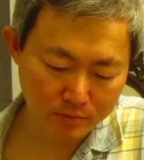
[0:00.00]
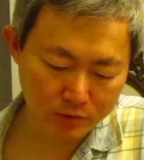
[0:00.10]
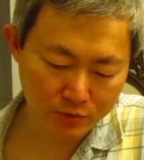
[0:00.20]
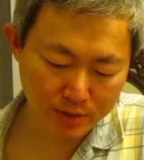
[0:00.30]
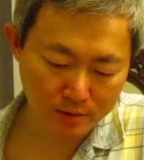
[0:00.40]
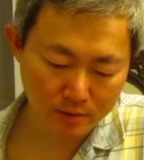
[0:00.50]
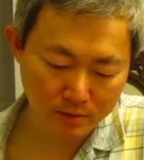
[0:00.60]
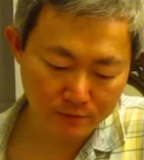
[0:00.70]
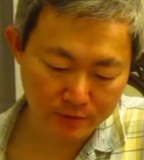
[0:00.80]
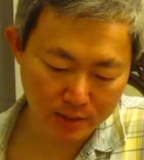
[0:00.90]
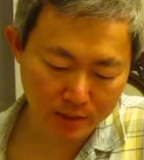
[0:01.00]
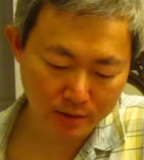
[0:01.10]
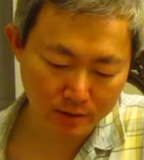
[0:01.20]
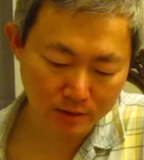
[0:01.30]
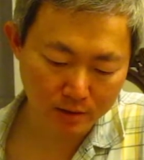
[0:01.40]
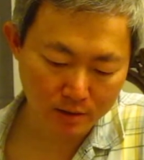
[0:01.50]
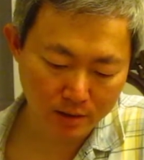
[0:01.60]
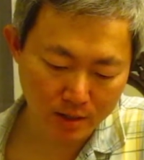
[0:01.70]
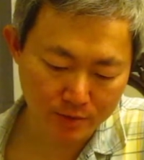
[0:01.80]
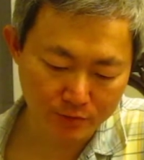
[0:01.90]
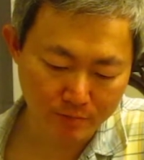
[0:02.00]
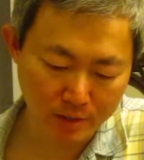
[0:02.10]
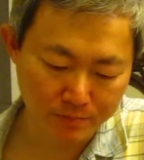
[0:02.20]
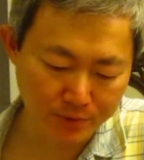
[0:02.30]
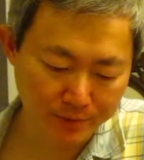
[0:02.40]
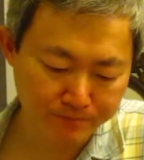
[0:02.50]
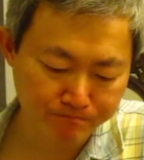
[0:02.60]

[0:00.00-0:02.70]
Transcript: between forgetting and remembering.